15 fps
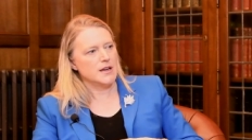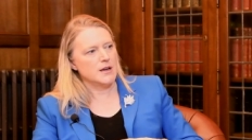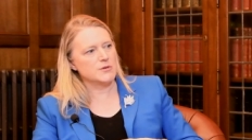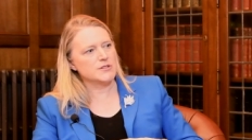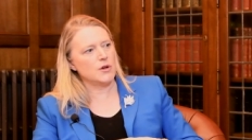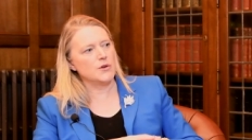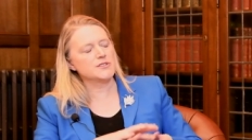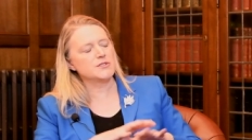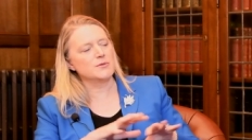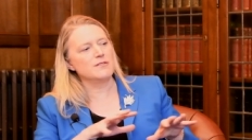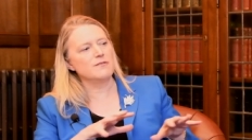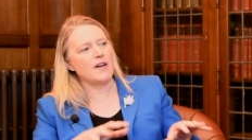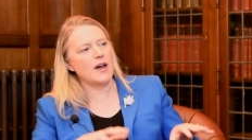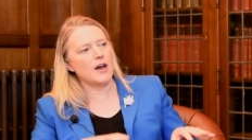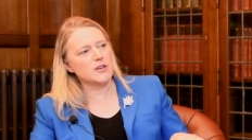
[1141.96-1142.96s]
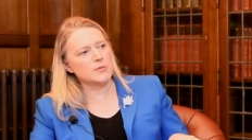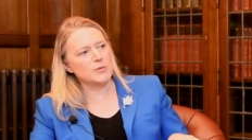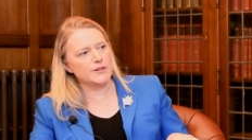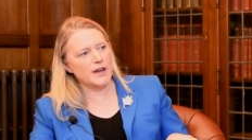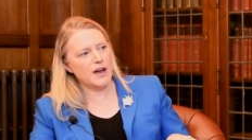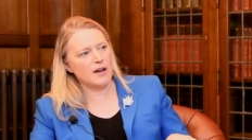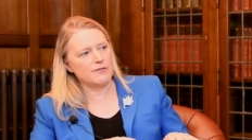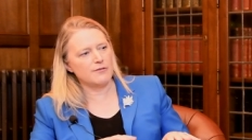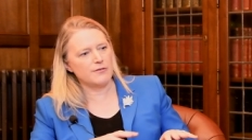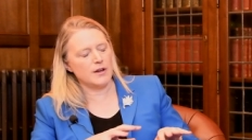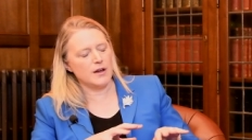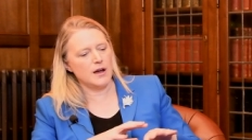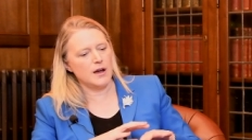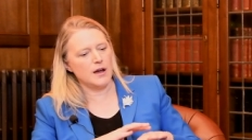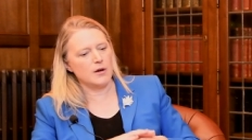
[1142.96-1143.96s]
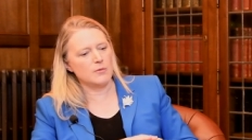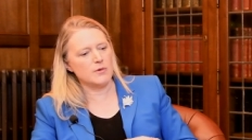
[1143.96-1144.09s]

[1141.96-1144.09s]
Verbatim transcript: it was also invaluable to have. Uh,